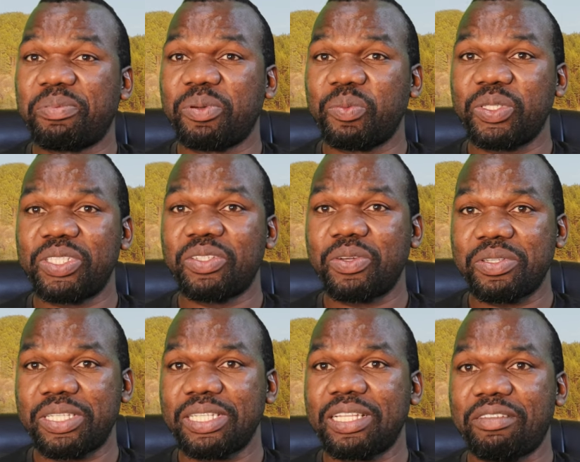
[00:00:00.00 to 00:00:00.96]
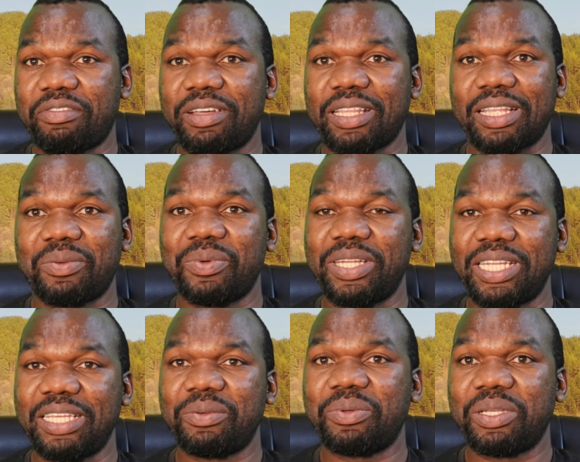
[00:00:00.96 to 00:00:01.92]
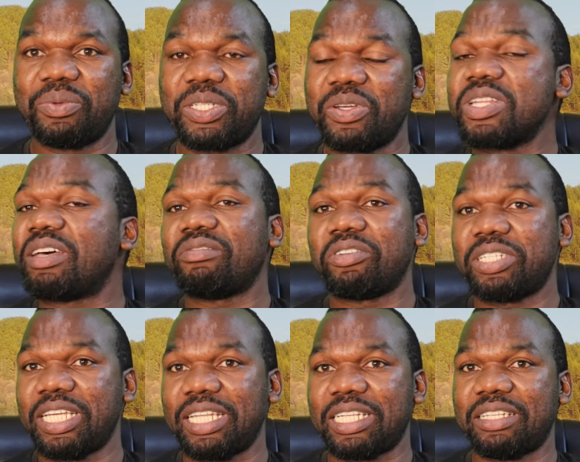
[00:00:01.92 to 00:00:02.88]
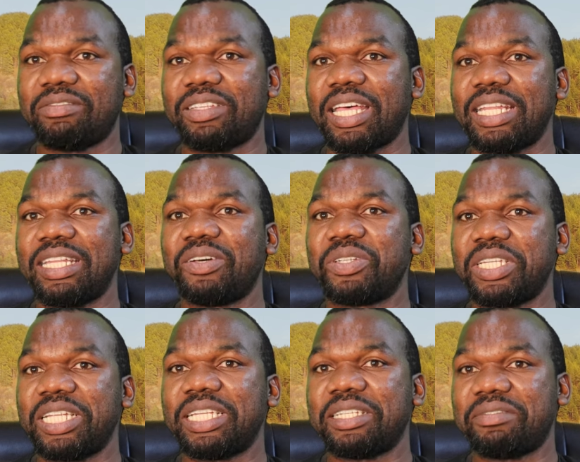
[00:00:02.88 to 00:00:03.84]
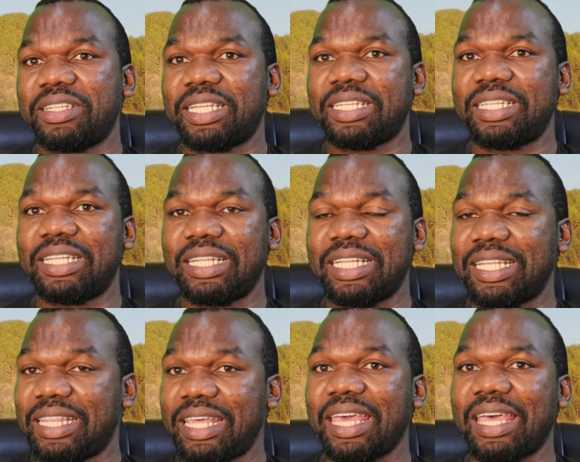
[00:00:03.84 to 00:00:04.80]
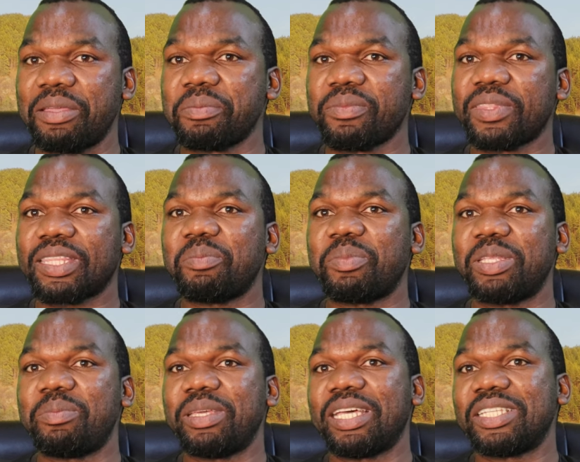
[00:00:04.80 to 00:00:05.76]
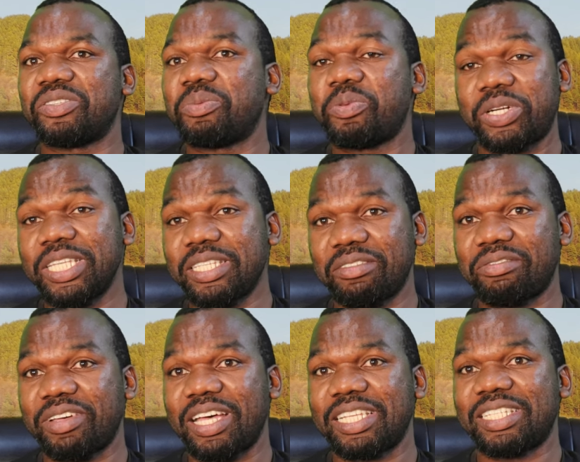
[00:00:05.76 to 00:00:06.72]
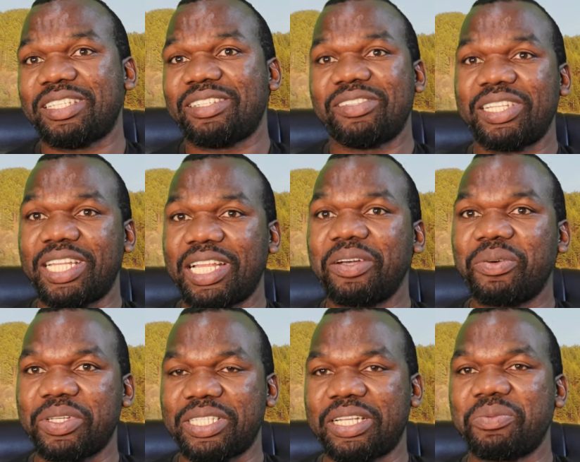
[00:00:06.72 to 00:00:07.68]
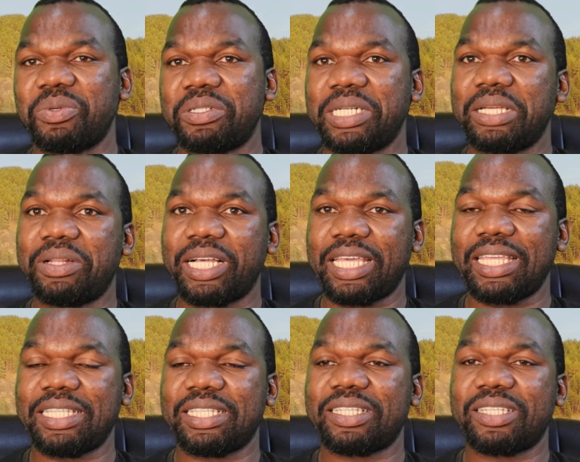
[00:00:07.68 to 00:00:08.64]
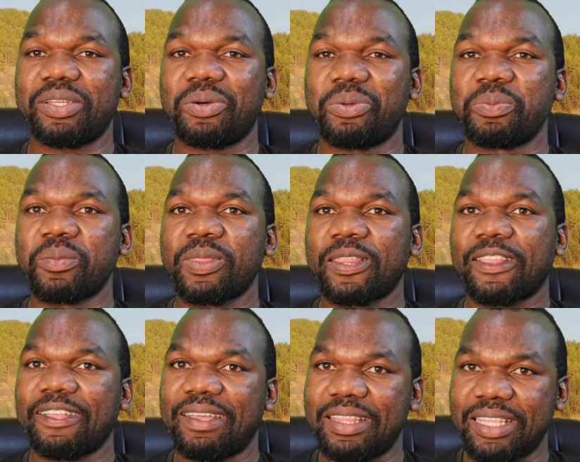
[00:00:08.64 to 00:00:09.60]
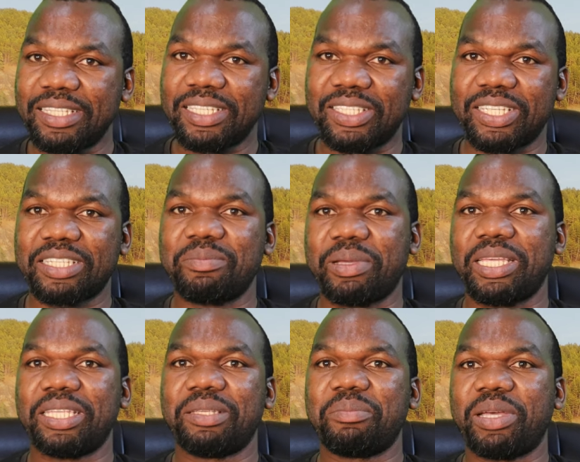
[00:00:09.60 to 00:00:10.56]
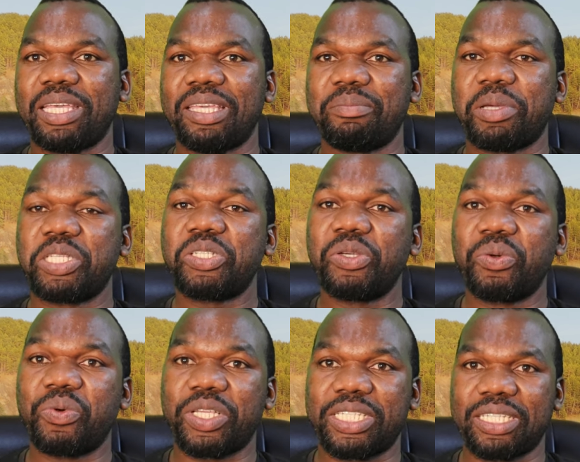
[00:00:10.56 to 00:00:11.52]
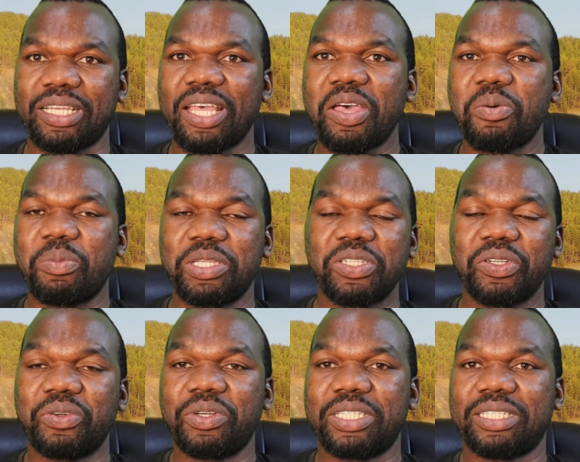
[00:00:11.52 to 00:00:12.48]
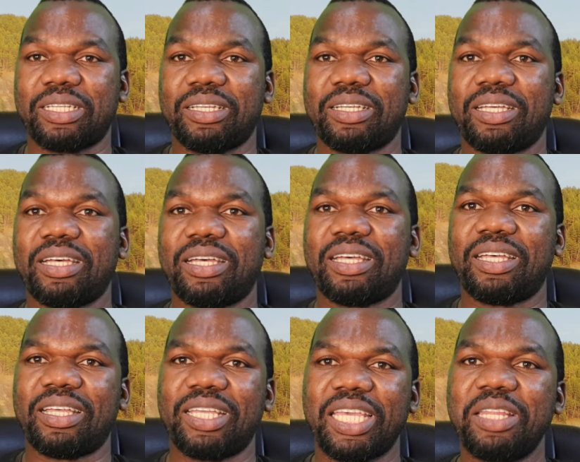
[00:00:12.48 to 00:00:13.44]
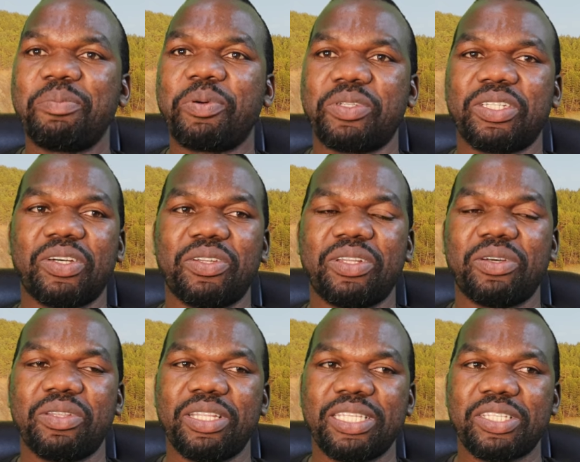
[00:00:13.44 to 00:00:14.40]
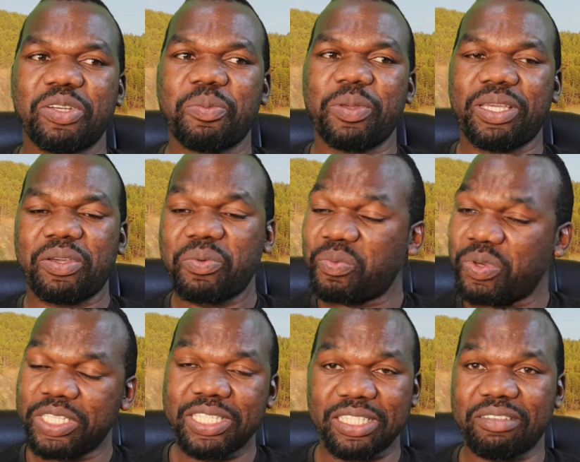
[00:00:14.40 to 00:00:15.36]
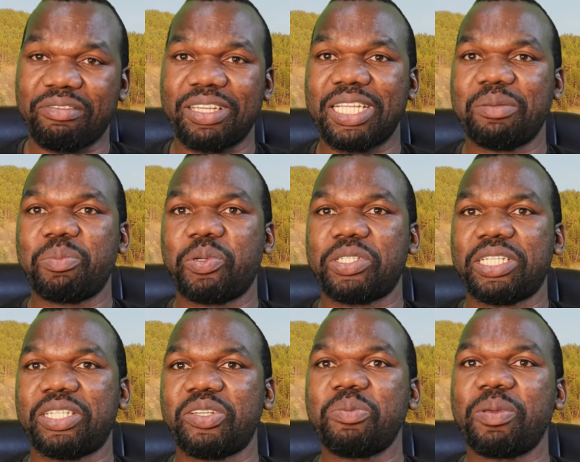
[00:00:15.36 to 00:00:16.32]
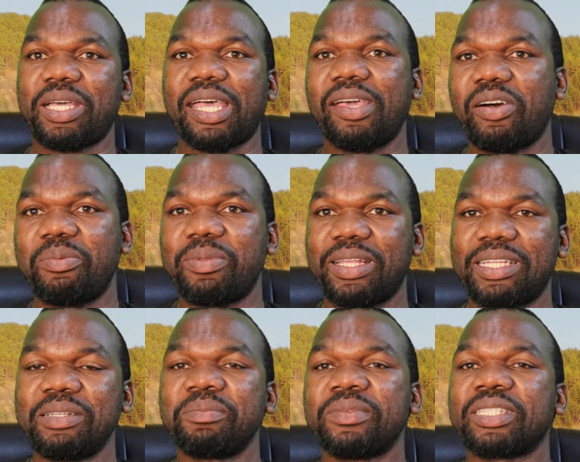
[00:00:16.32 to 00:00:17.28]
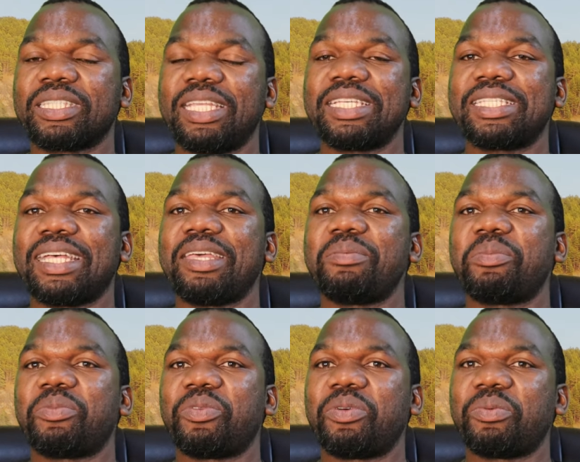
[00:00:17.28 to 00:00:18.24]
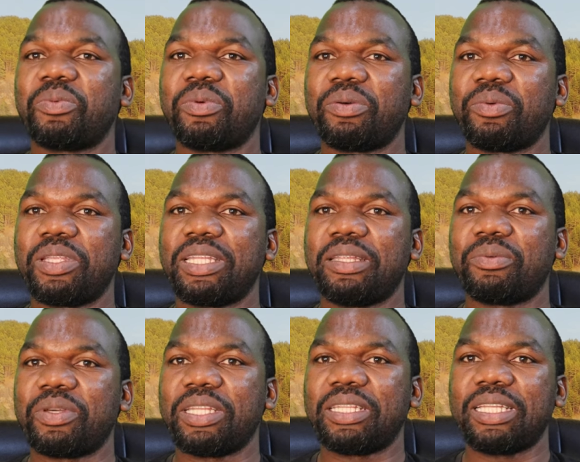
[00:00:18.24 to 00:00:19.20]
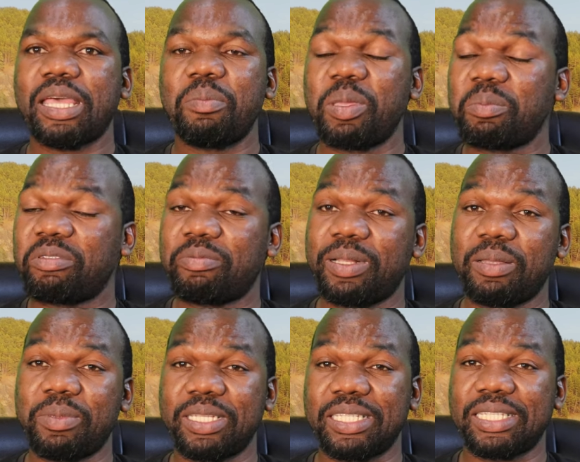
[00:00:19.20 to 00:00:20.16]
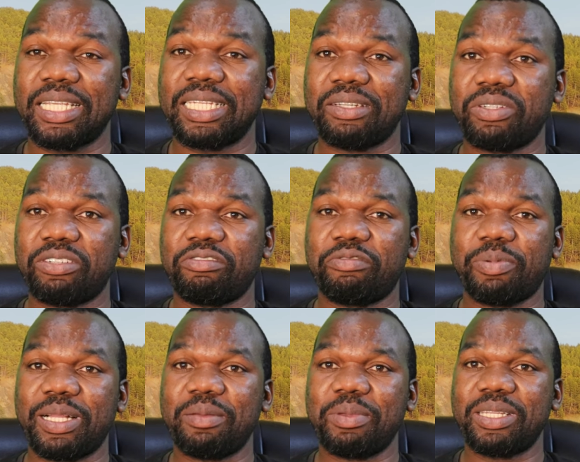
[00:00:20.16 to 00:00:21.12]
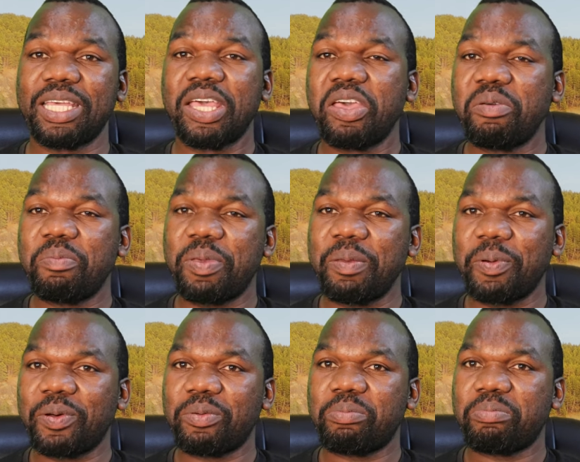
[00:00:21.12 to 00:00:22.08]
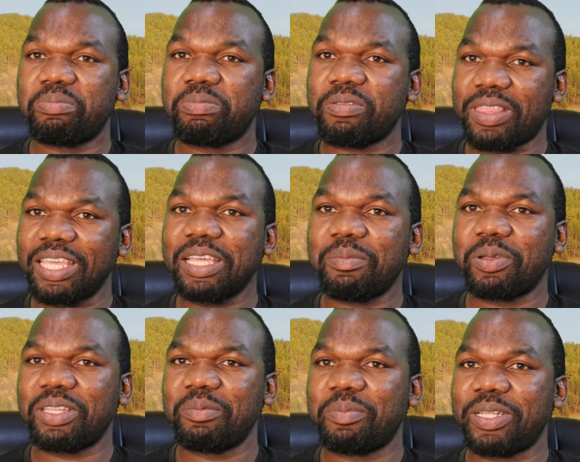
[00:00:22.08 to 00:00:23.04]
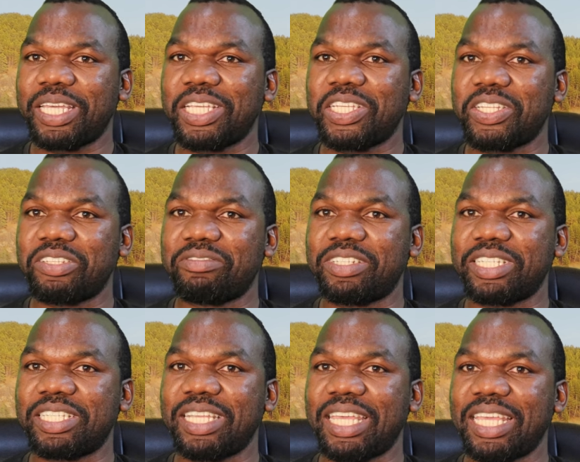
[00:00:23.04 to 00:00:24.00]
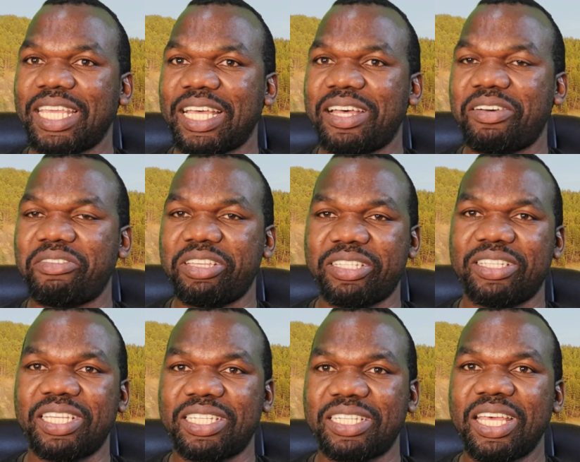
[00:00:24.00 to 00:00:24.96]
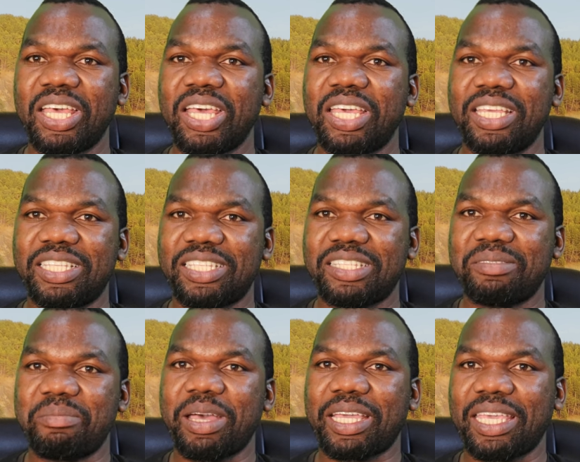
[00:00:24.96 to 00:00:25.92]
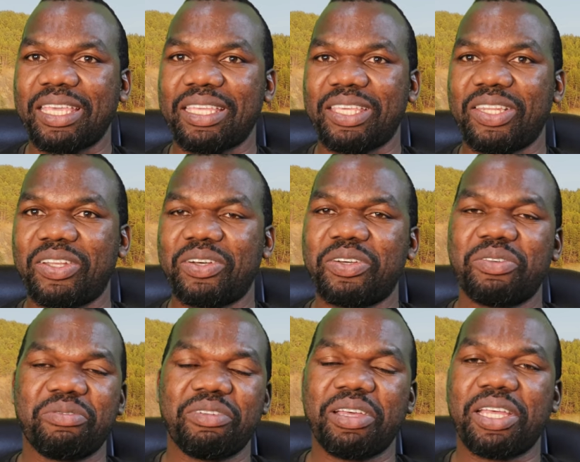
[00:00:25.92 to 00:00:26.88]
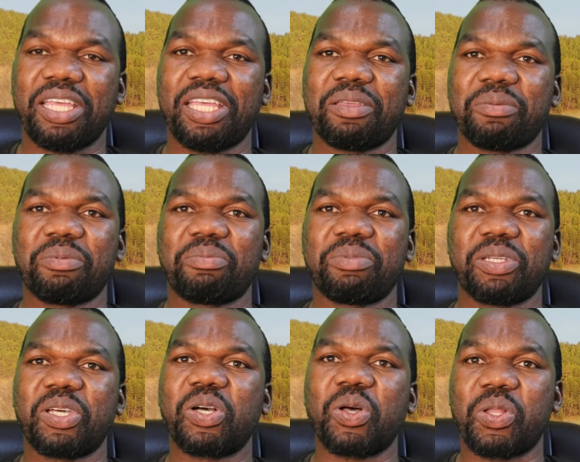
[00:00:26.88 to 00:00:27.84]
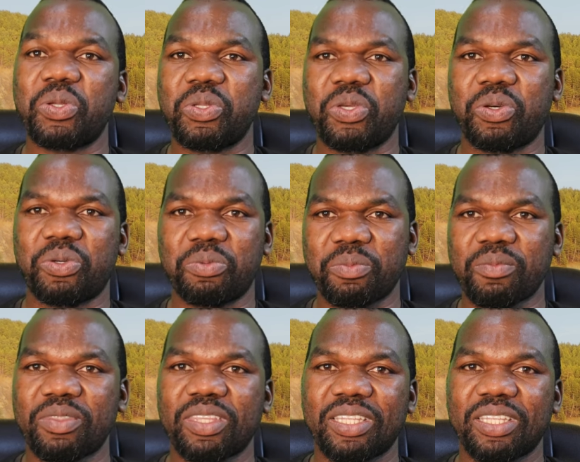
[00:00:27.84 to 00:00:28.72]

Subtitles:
we should consider the fact that we don't have alternatives, and the alternatives that are there might be as oppressive as the language that we rail against. So this is just my two question input on this topic, which is a very important topic. I hope that next time when a member of parliament is sent out of parliament, people think about the implications of just saying, oh, it's smacking, you know, colonial